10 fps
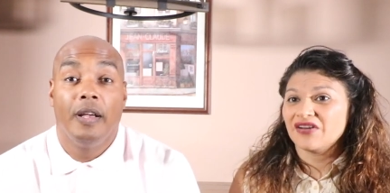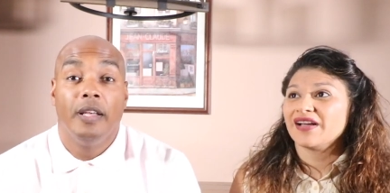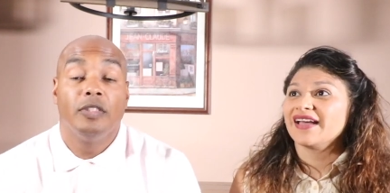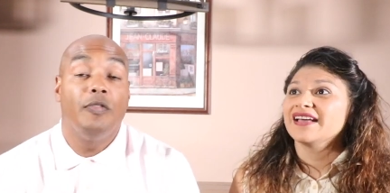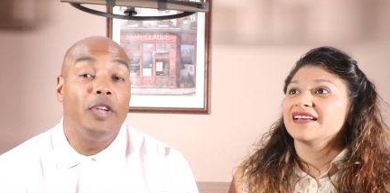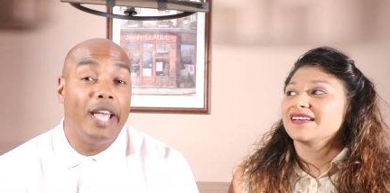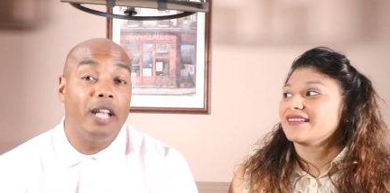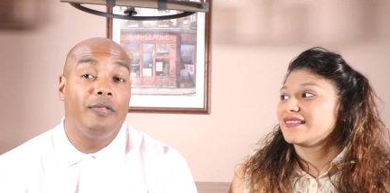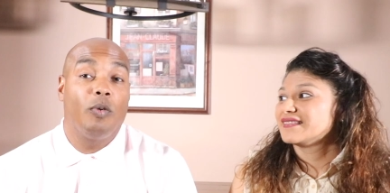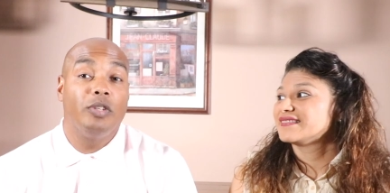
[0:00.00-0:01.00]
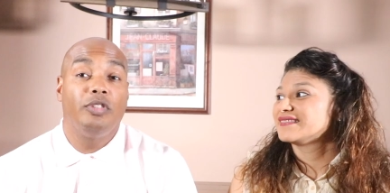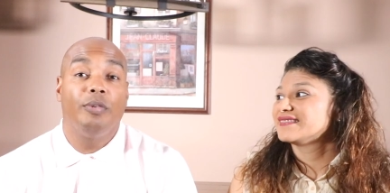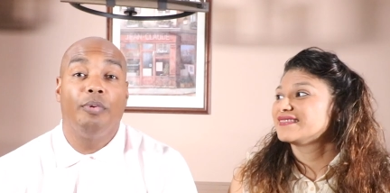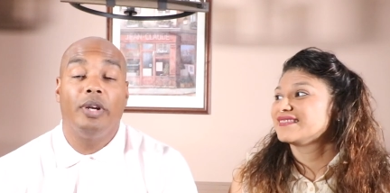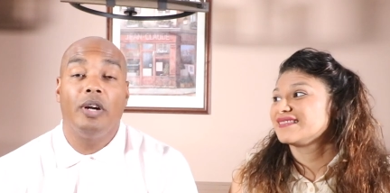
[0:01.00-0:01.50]
Speaker 1: Okay. So if you can't afford
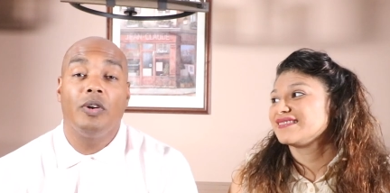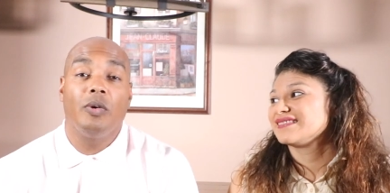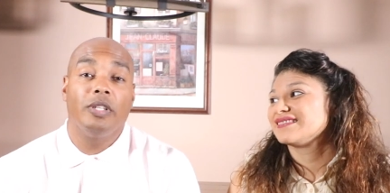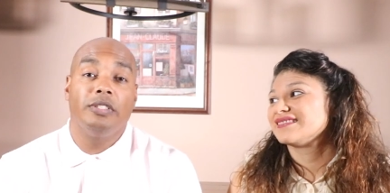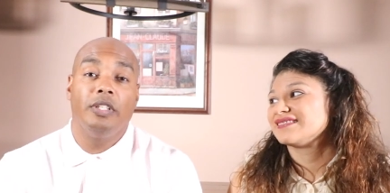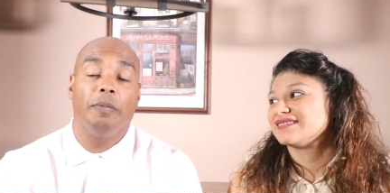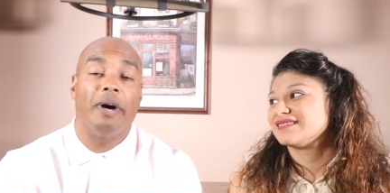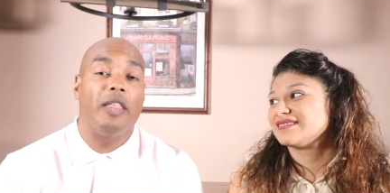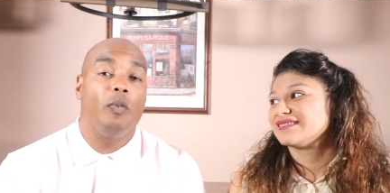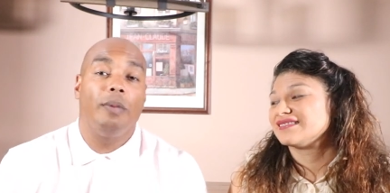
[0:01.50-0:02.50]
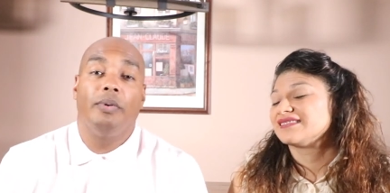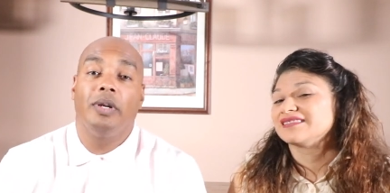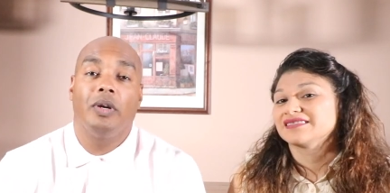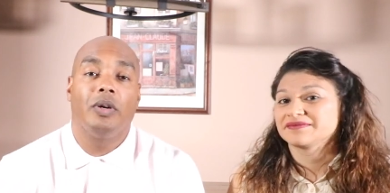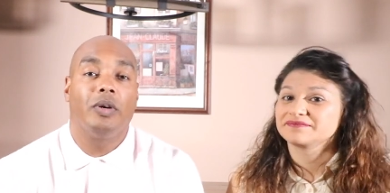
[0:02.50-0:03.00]
2.0 course, you can buy the
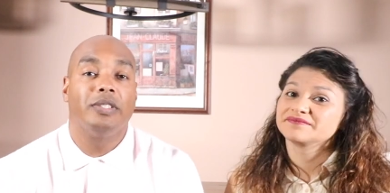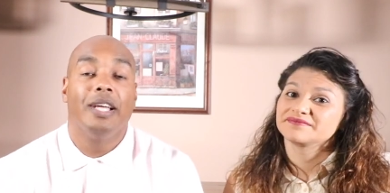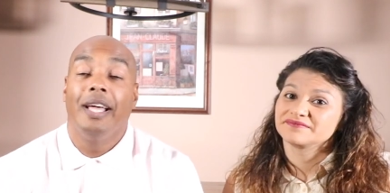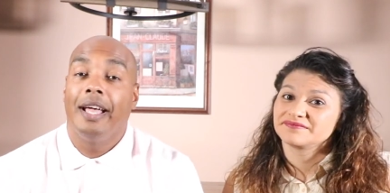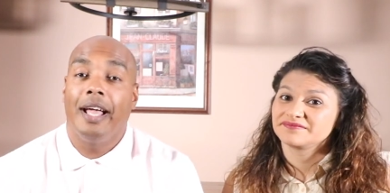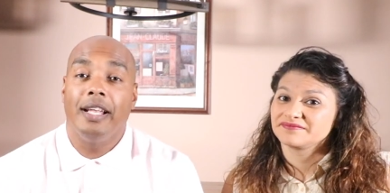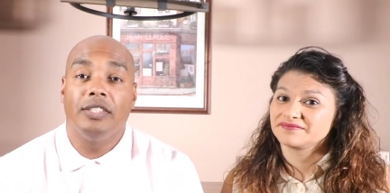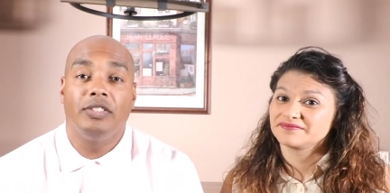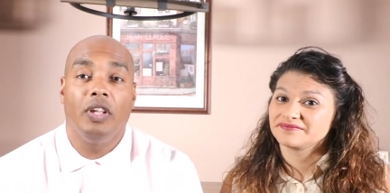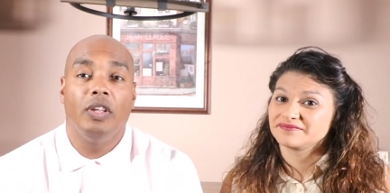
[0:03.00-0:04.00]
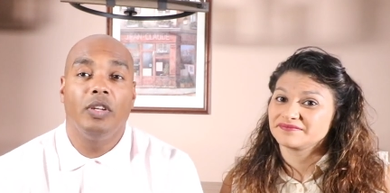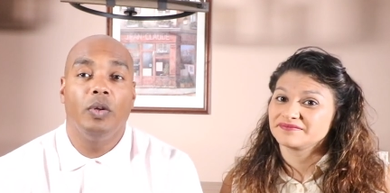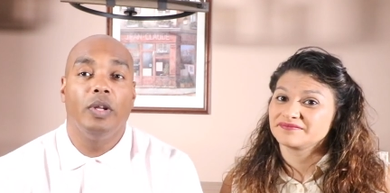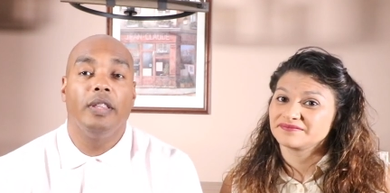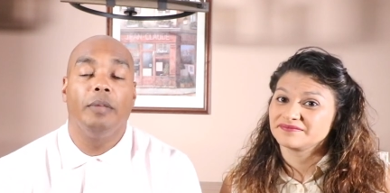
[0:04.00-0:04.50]
1.0 course, and it's still
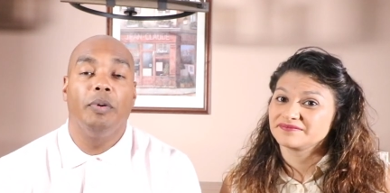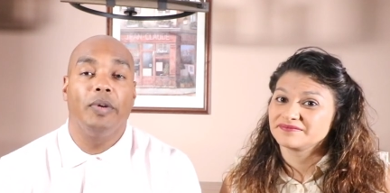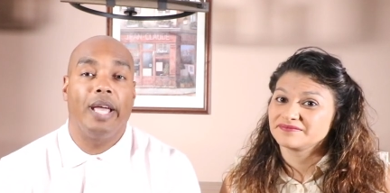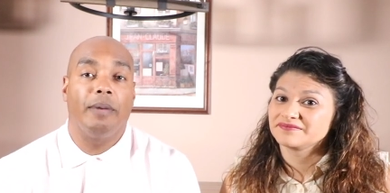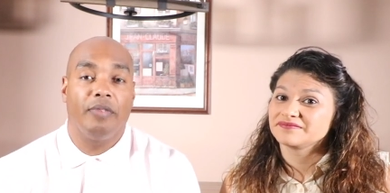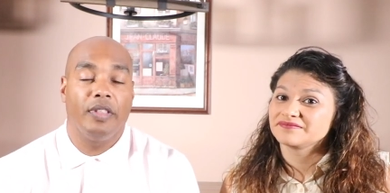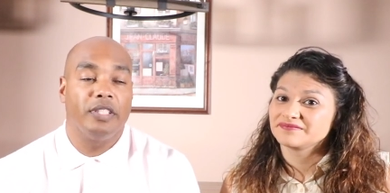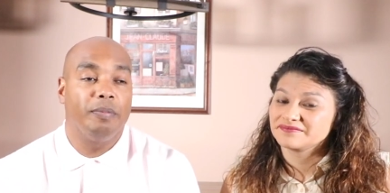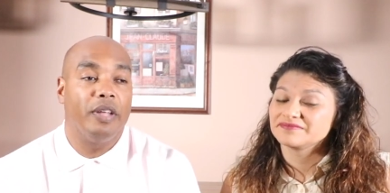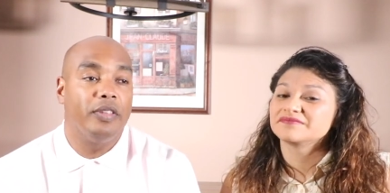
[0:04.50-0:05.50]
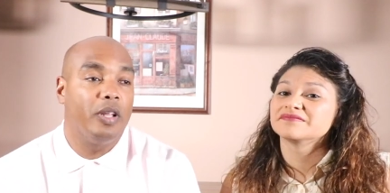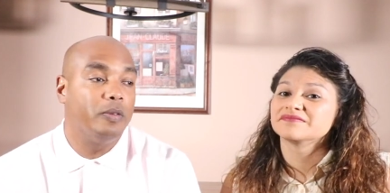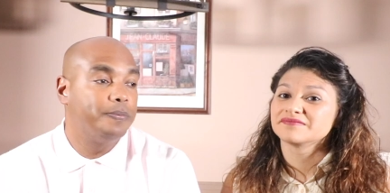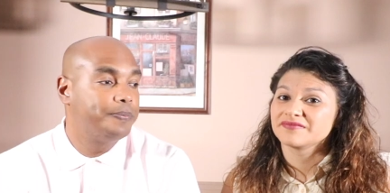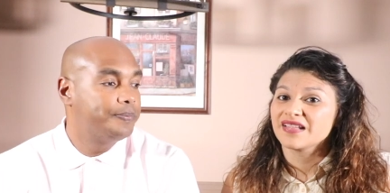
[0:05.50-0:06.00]
included the boot camp for this month
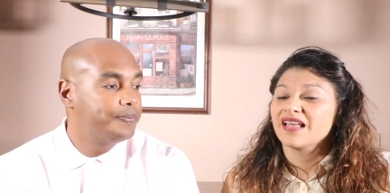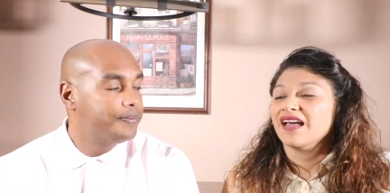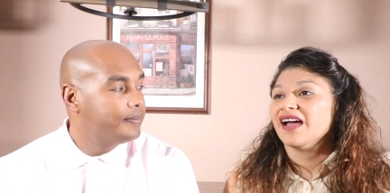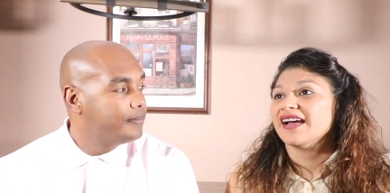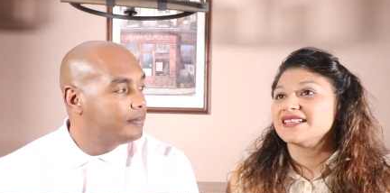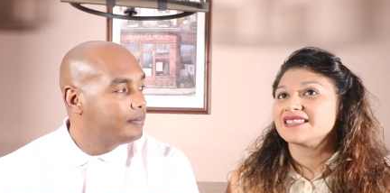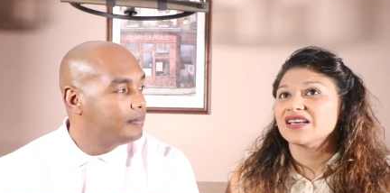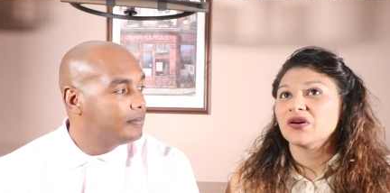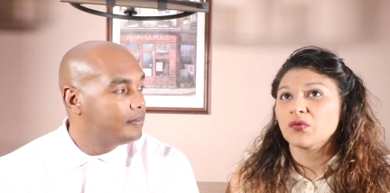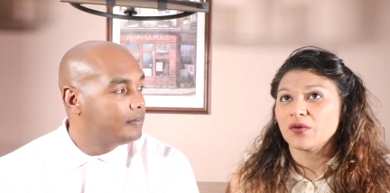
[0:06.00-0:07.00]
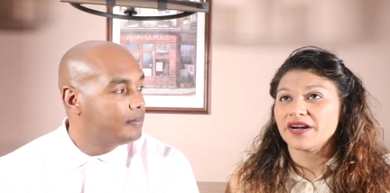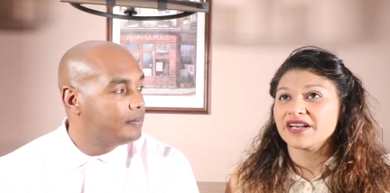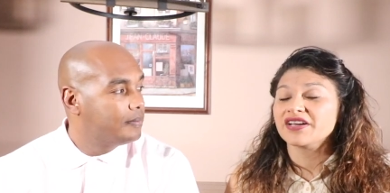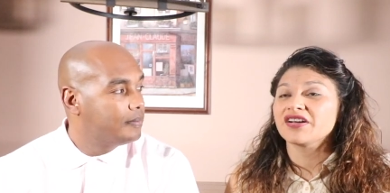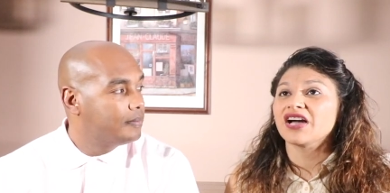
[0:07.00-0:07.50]
alone.
Speaker 2: All right. So
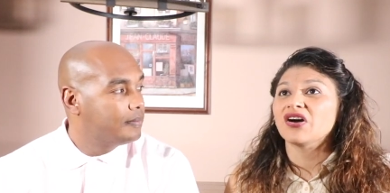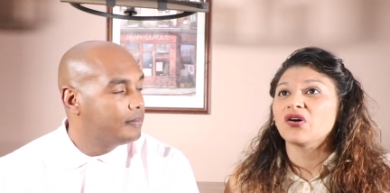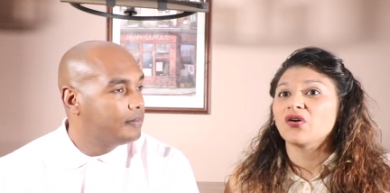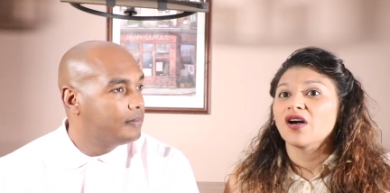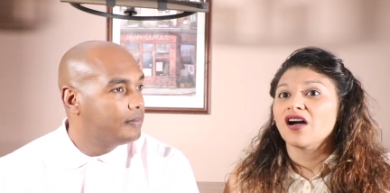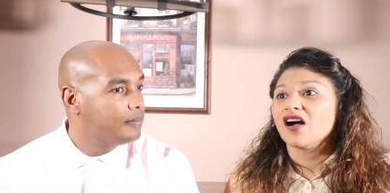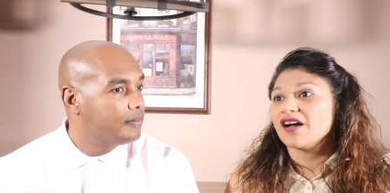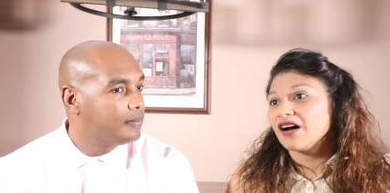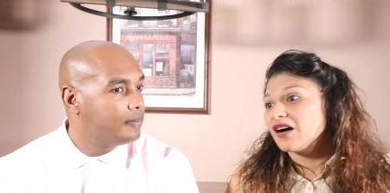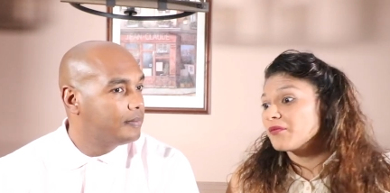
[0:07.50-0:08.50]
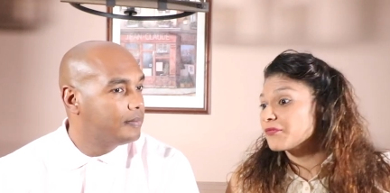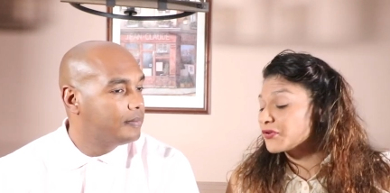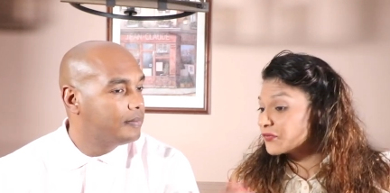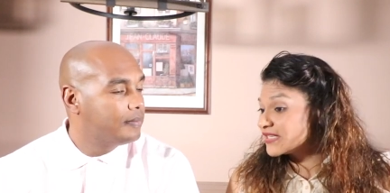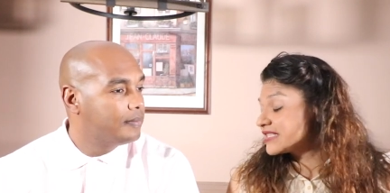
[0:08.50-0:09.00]
where to go?
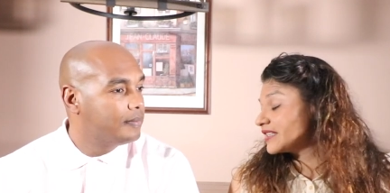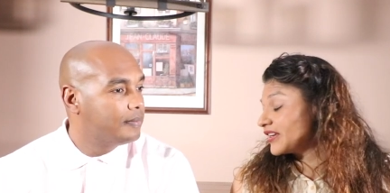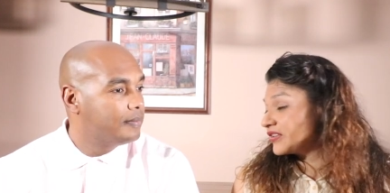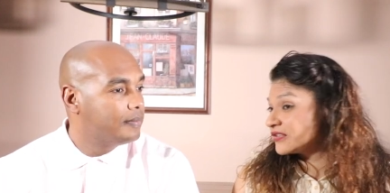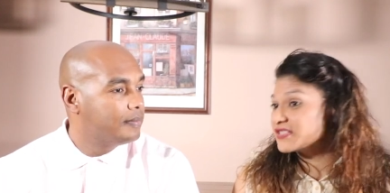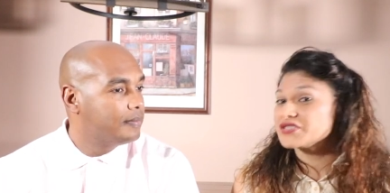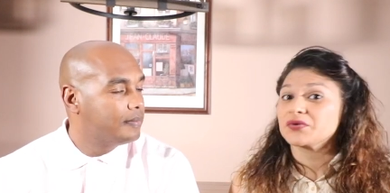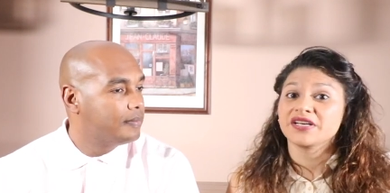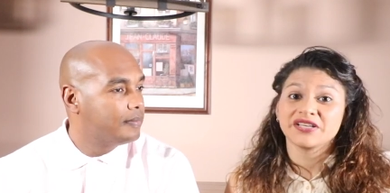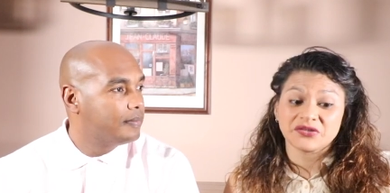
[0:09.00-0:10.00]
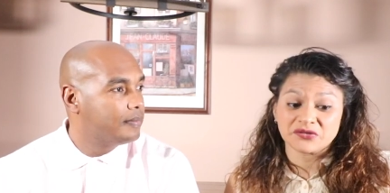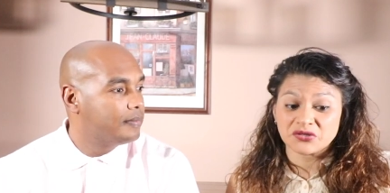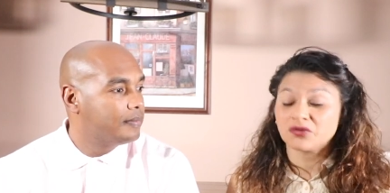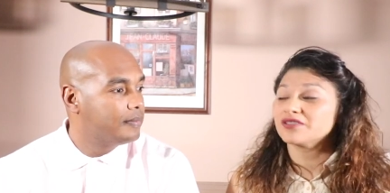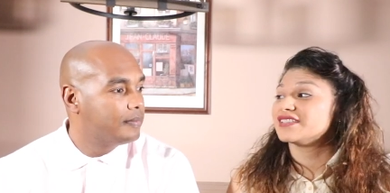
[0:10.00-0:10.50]
Um, the reason that you're doing it, you
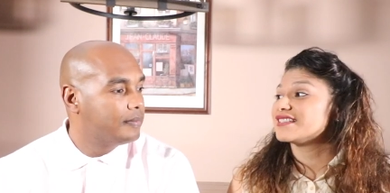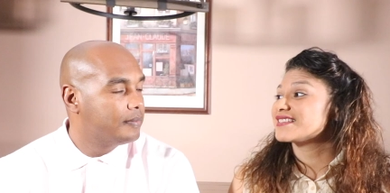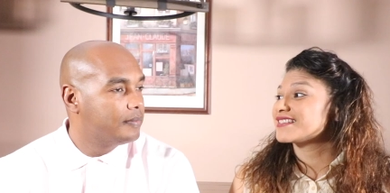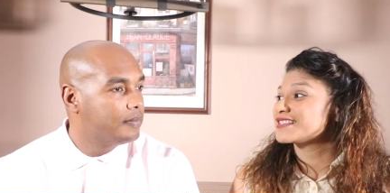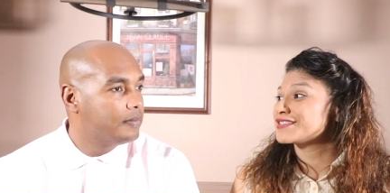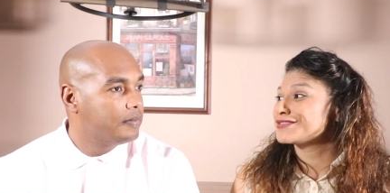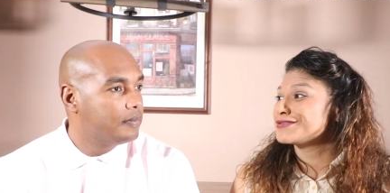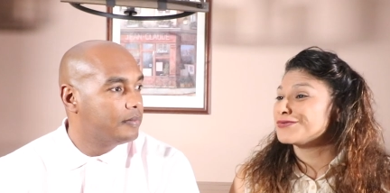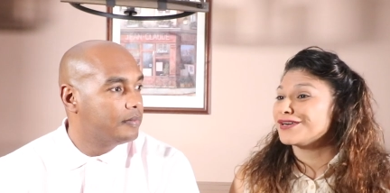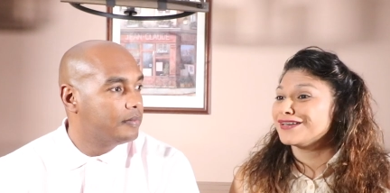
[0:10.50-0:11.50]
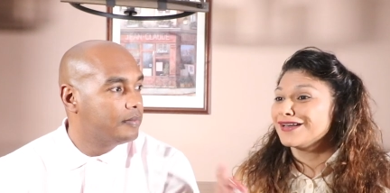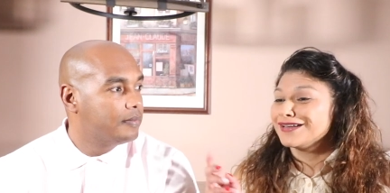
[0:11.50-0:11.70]
told us, because you want